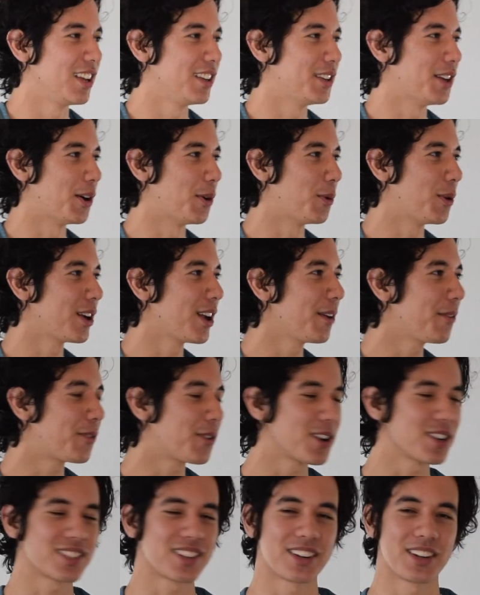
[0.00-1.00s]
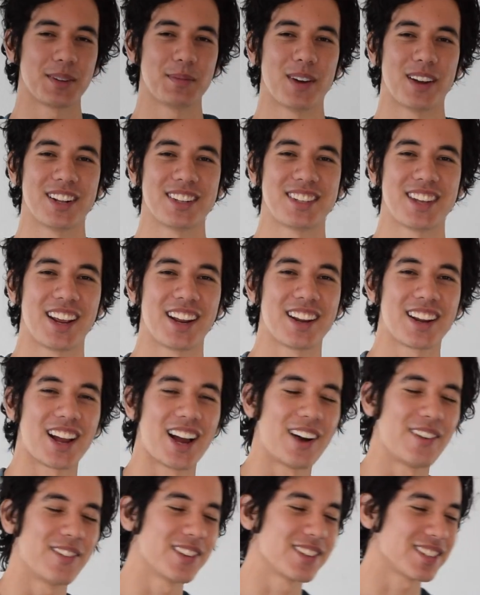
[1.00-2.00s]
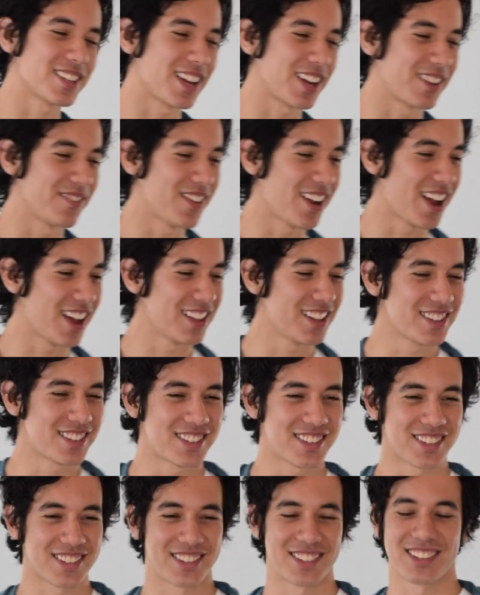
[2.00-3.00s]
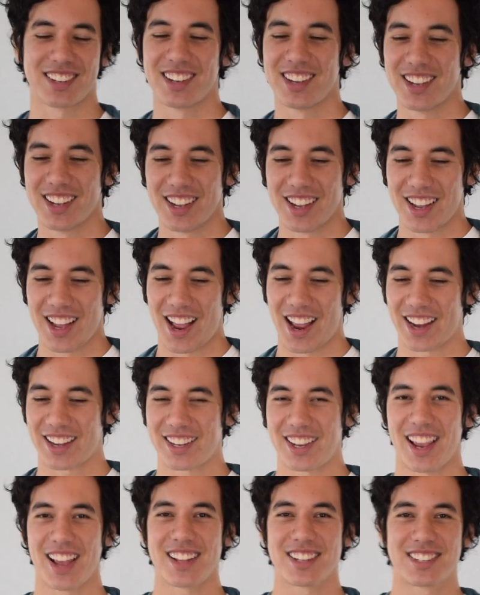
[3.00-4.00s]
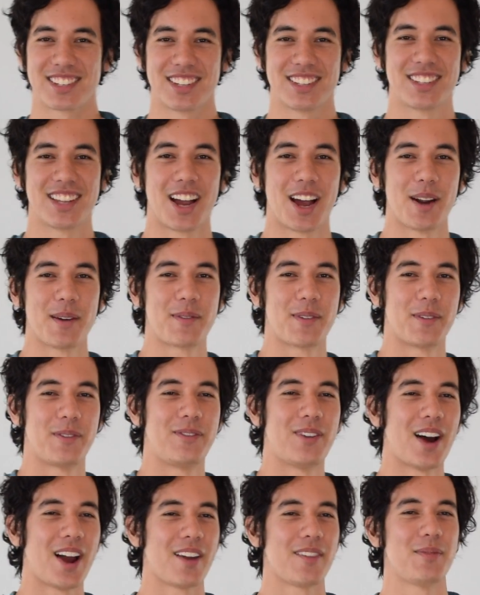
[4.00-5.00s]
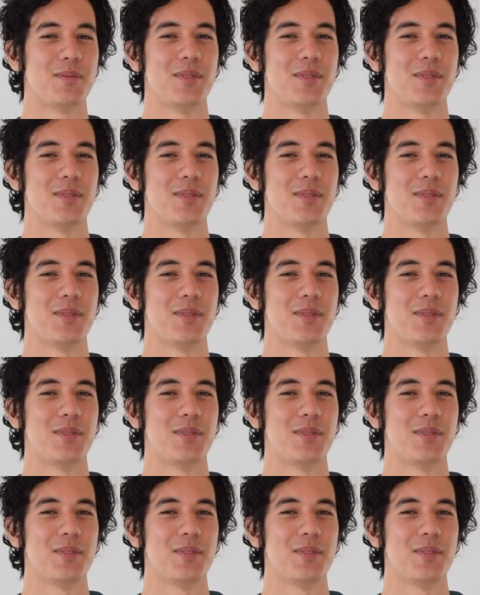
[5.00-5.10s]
Now, when I first started meditating, I was like, man, this is I can't sit down for five